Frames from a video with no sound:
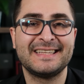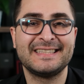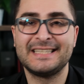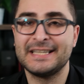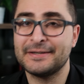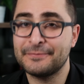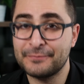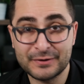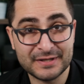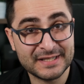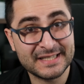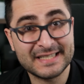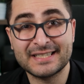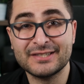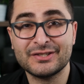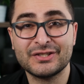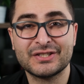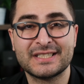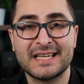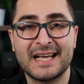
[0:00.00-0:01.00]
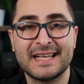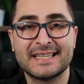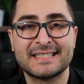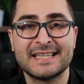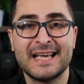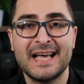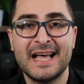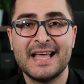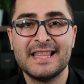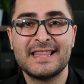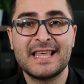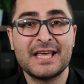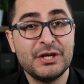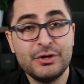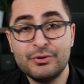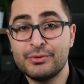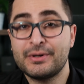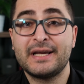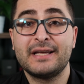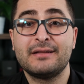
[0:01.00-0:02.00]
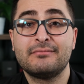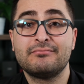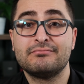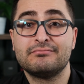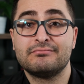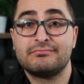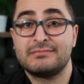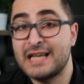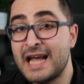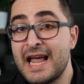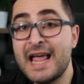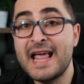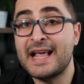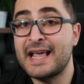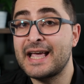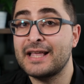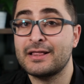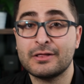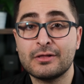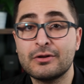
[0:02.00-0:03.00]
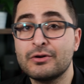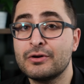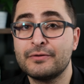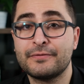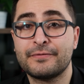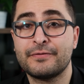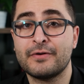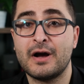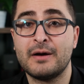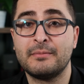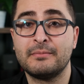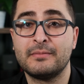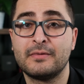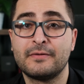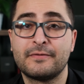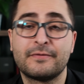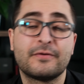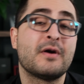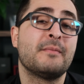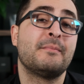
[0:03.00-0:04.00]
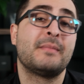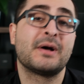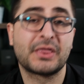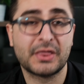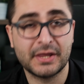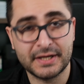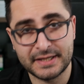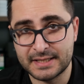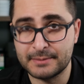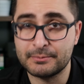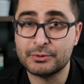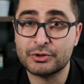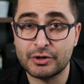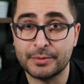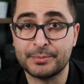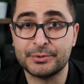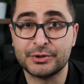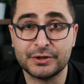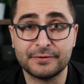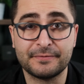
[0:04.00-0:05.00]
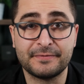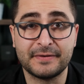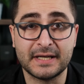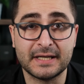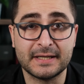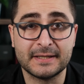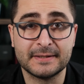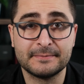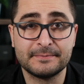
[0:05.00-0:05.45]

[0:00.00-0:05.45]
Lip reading: different skill sets that you can take and learn from for a monthly subscription fee.